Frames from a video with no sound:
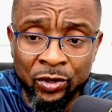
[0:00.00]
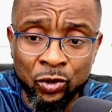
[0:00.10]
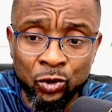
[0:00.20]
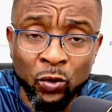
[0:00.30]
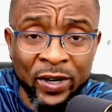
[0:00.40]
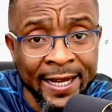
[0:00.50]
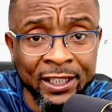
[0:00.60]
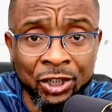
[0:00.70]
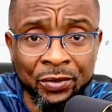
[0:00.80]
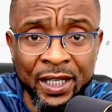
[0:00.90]
To
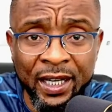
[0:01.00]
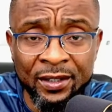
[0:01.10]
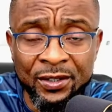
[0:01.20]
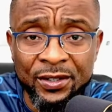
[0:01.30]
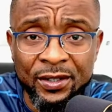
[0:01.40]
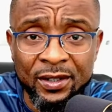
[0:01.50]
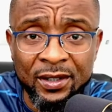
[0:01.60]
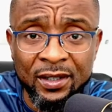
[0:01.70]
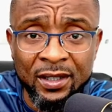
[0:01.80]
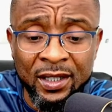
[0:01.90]
Nigerians,
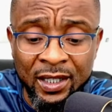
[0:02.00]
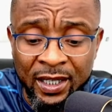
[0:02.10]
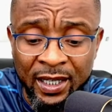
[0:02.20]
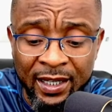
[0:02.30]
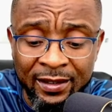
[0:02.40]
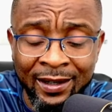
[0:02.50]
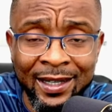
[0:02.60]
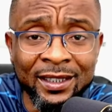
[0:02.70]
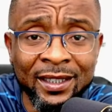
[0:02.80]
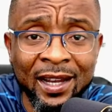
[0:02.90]
that
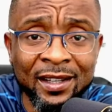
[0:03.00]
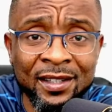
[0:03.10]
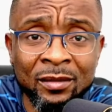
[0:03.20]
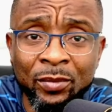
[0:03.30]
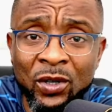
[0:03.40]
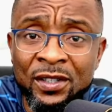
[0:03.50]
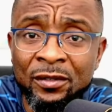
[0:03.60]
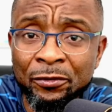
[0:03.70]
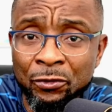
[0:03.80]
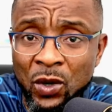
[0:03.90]
Nigeria is importing
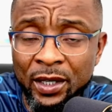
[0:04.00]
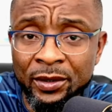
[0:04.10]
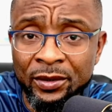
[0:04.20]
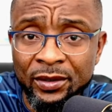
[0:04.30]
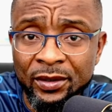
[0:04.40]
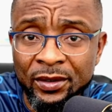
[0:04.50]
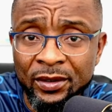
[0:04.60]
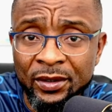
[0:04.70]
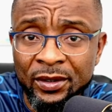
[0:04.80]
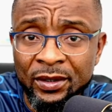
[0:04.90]
fuel
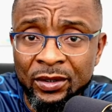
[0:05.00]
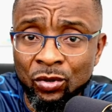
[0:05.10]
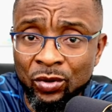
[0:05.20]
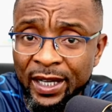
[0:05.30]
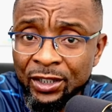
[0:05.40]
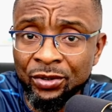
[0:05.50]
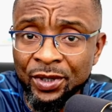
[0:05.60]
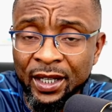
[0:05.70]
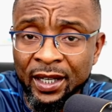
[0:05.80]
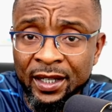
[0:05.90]
to
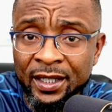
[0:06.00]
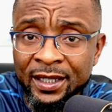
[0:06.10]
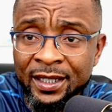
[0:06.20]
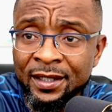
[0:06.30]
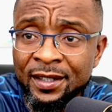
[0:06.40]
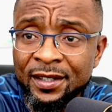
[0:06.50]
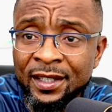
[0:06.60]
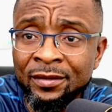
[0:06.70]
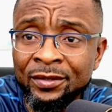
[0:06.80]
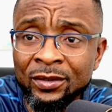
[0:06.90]
Nigeria is
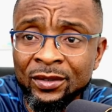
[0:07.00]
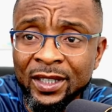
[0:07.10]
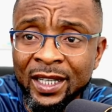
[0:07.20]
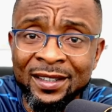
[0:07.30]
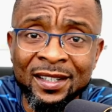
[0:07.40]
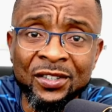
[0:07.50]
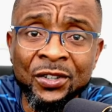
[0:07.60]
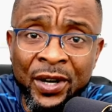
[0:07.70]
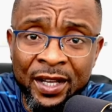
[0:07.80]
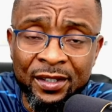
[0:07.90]
even a
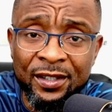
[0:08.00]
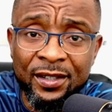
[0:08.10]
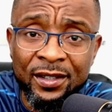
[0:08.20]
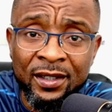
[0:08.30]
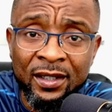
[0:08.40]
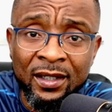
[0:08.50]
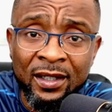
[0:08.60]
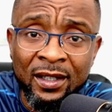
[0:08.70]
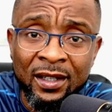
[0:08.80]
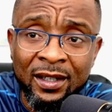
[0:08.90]
disgrace
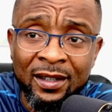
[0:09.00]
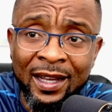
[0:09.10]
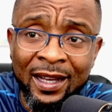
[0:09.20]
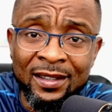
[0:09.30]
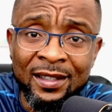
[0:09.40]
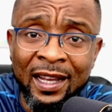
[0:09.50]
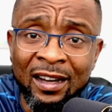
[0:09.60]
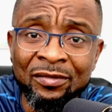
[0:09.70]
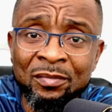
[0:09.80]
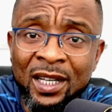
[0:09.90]
that they
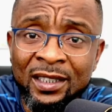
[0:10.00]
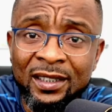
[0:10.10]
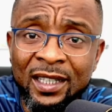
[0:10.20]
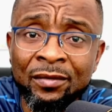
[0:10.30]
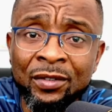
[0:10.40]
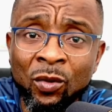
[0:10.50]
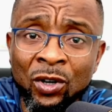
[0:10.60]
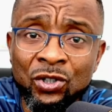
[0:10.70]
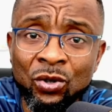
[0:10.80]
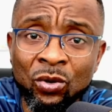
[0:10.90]
have made everyone
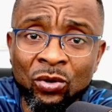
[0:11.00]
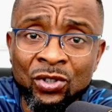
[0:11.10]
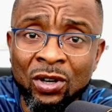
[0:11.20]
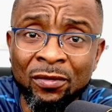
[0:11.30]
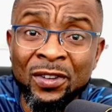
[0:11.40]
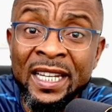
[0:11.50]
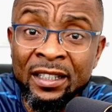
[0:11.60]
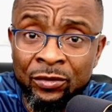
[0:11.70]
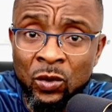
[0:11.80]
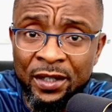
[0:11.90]
to sort of
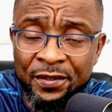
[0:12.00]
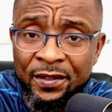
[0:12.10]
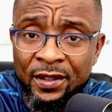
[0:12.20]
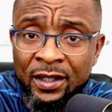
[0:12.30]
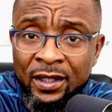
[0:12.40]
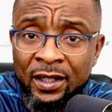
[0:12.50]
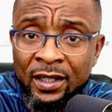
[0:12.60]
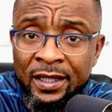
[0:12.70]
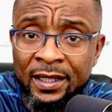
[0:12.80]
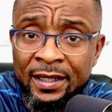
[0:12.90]
live with.
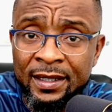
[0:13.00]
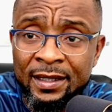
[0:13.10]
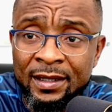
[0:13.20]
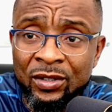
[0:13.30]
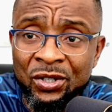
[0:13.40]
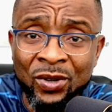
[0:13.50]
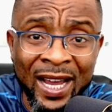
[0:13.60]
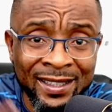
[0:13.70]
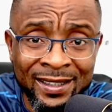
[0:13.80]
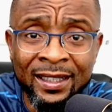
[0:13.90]
So
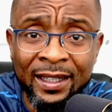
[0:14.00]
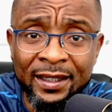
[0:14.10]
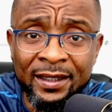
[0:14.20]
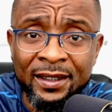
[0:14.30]
ideally,